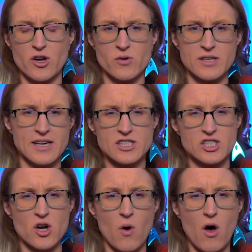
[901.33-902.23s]

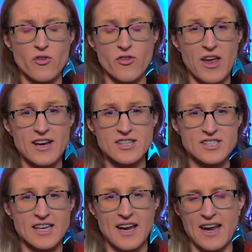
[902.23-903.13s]
needs to know all the
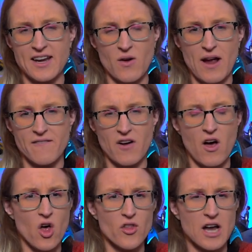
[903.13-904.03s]
things, you know, have
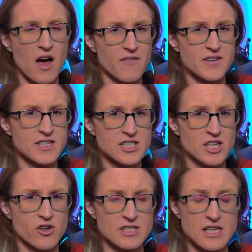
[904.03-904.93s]
all the confidence
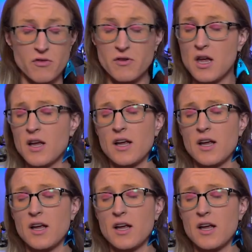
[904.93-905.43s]
in herself.